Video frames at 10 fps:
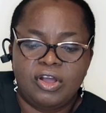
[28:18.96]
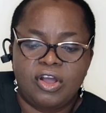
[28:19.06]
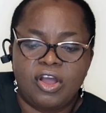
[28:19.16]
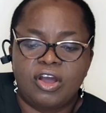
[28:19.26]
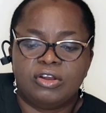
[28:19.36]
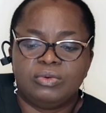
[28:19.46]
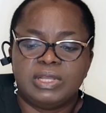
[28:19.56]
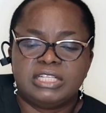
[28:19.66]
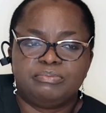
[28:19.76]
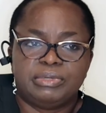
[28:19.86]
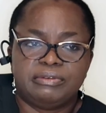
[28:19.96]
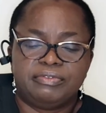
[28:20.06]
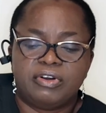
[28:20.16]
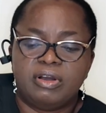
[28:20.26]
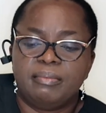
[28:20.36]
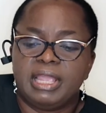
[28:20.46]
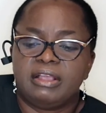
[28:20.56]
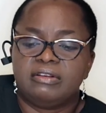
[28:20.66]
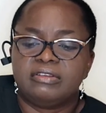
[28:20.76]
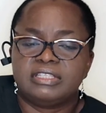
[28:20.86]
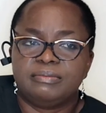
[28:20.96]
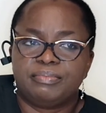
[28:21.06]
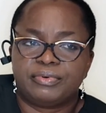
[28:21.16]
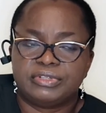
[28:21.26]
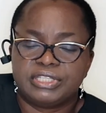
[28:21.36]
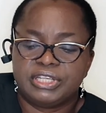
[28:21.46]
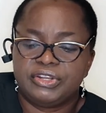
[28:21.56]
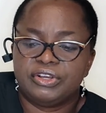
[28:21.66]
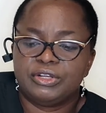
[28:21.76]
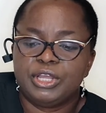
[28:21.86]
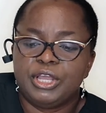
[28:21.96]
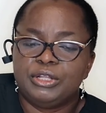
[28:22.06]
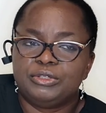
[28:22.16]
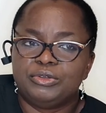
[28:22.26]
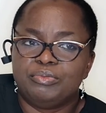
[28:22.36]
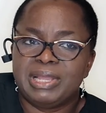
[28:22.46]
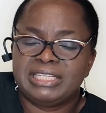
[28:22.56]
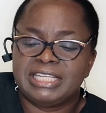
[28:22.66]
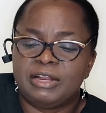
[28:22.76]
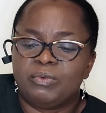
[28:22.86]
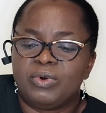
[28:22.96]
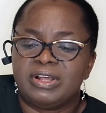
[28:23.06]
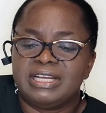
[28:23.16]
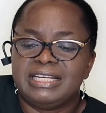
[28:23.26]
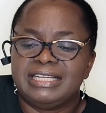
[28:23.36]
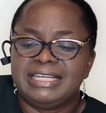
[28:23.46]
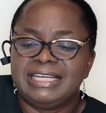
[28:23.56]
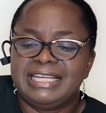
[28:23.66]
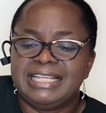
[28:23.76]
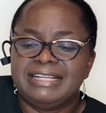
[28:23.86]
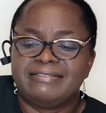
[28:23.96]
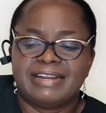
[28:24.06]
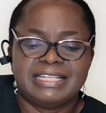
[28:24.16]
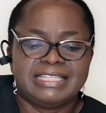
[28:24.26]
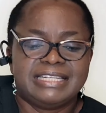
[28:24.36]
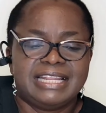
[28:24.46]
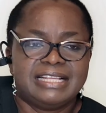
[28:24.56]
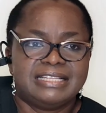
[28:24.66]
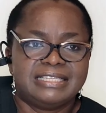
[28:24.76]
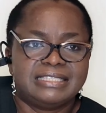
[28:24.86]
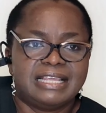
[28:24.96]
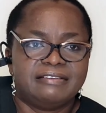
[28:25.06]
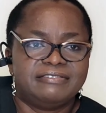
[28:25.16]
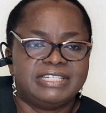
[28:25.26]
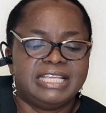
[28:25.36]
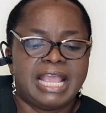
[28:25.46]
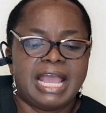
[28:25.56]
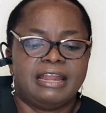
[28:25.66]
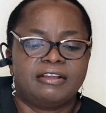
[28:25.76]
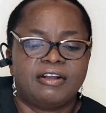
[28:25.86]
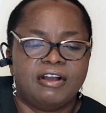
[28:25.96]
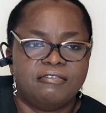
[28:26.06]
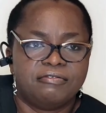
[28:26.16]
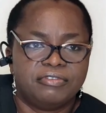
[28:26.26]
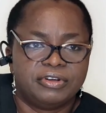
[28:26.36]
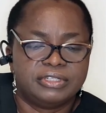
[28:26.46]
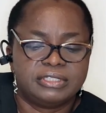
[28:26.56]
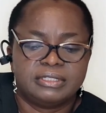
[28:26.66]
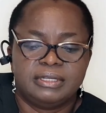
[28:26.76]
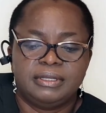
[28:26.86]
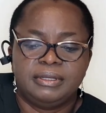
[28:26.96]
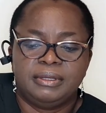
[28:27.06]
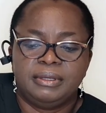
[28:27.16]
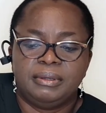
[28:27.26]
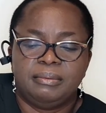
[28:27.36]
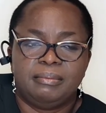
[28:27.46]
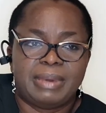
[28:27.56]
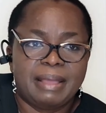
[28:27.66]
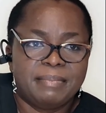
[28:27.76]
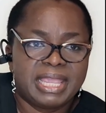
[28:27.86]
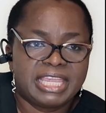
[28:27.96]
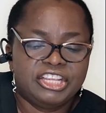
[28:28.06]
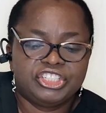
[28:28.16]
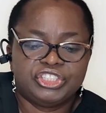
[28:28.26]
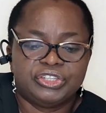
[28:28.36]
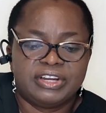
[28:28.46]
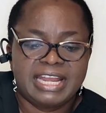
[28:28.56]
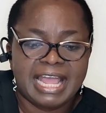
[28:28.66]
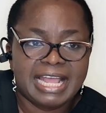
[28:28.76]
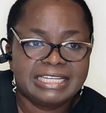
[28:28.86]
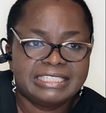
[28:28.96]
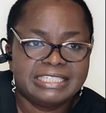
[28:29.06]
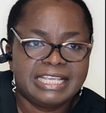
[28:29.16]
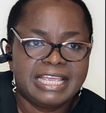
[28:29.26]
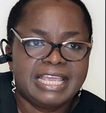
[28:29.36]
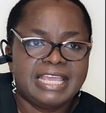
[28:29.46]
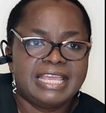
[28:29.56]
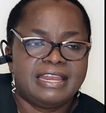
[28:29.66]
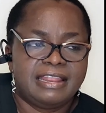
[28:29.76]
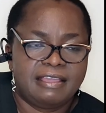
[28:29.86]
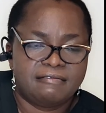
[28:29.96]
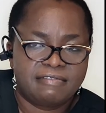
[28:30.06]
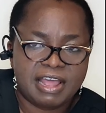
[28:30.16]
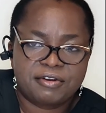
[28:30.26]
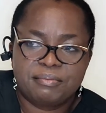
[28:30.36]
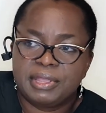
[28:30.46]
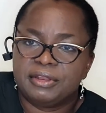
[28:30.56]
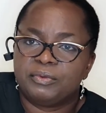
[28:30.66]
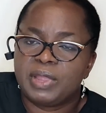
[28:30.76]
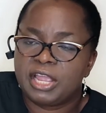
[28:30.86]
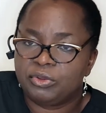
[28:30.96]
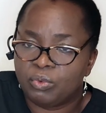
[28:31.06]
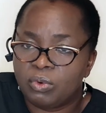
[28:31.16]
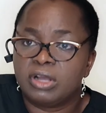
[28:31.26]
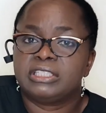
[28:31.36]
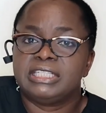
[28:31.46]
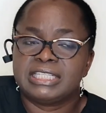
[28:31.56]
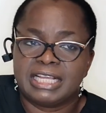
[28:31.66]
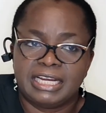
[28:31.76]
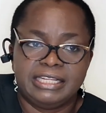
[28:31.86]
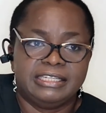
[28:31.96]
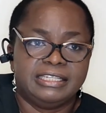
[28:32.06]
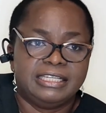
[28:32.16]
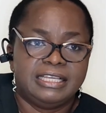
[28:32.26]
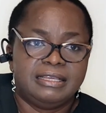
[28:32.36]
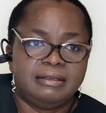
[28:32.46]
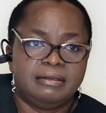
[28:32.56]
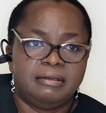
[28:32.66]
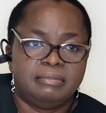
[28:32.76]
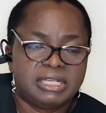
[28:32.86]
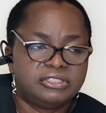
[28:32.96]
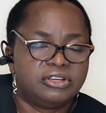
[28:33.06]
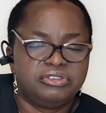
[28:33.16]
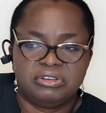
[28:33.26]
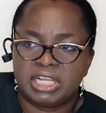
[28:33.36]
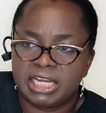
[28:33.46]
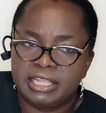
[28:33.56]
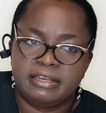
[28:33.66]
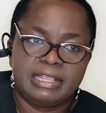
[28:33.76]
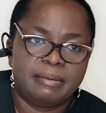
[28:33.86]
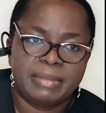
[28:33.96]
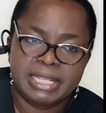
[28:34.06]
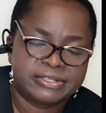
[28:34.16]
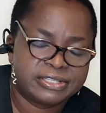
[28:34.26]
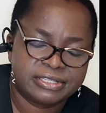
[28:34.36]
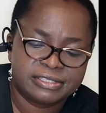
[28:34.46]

always perform a closing procedure to maintain what? The resident's safety and comfort by making sure that the environment where you work is clean. Make sure you clean your mess